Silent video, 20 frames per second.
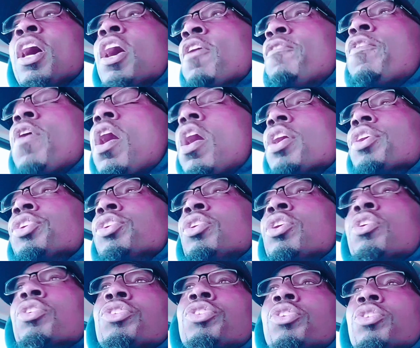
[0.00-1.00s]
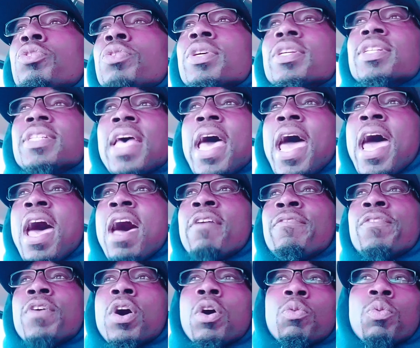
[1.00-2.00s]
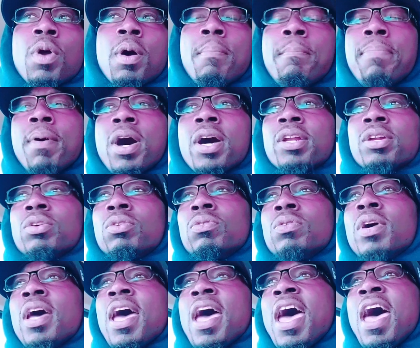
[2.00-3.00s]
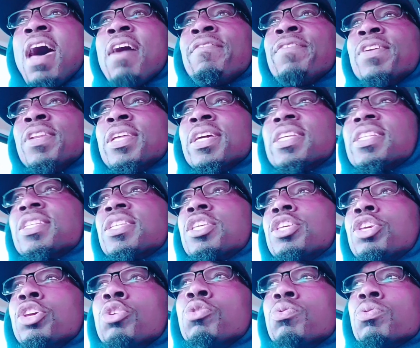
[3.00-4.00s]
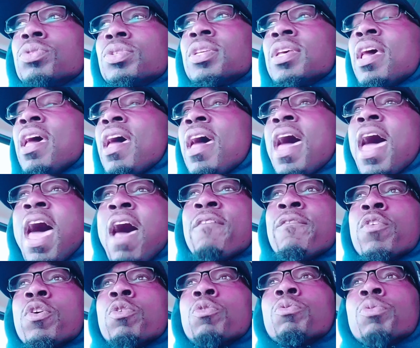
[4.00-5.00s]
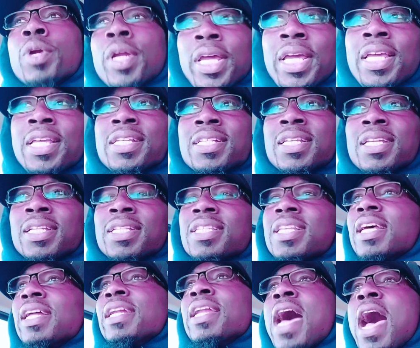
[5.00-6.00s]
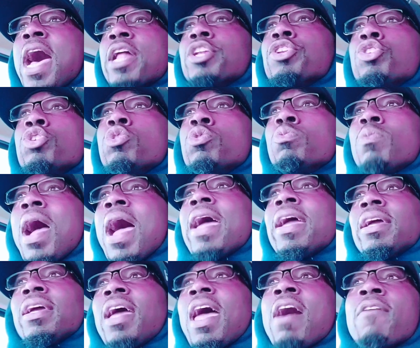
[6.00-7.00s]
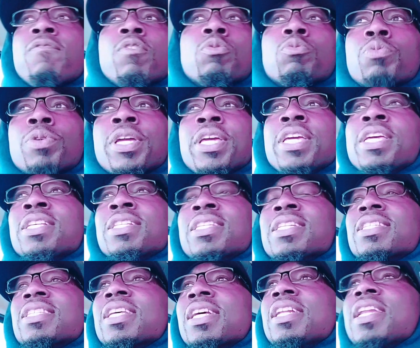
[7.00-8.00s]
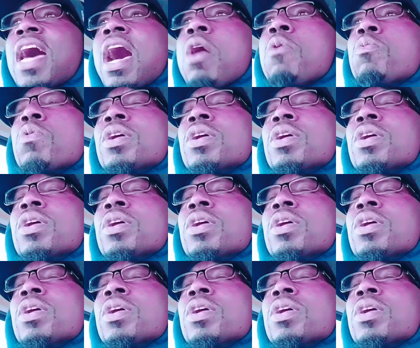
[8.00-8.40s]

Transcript: if all you're going to do is have a rebuttal, have an excuse, have a reason to not do right, have a reason to not